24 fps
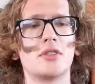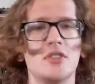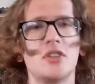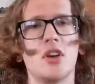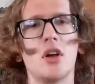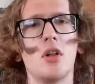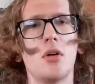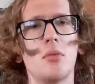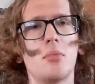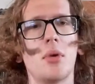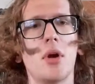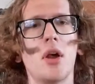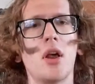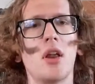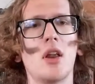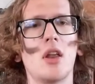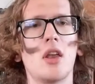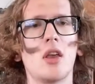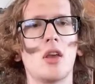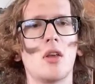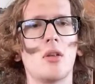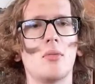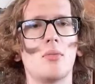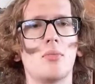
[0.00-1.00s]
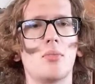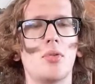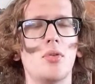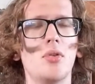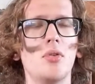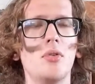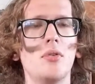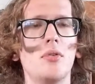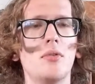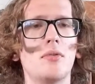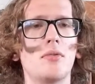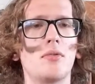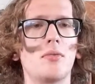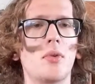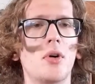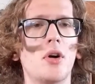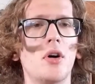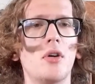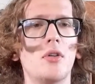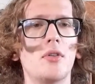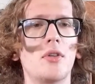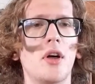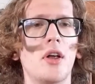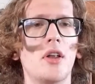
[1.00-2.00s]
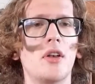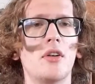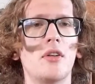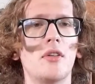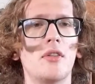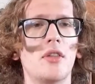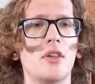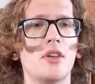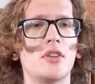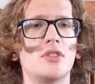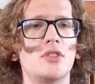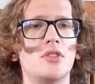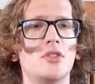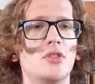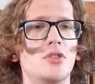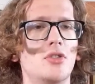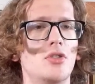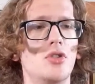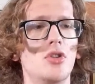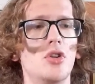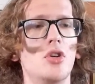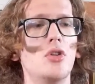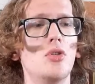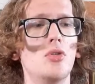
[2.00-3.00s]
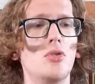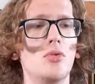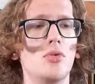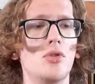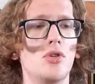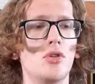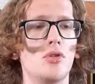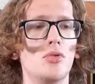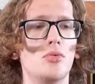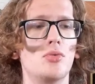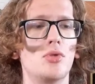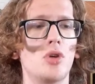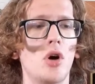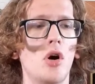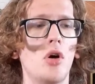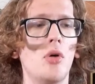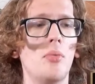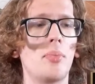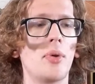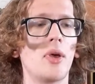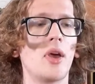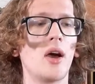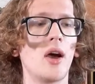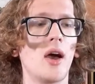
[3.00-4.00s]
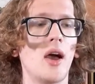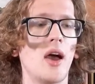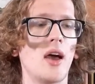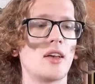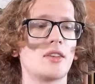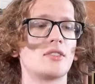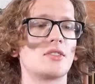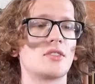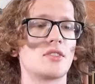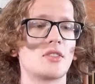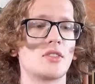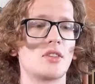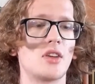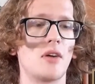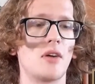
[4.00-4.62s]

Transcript: celebrating an improved world under this new utopia-esque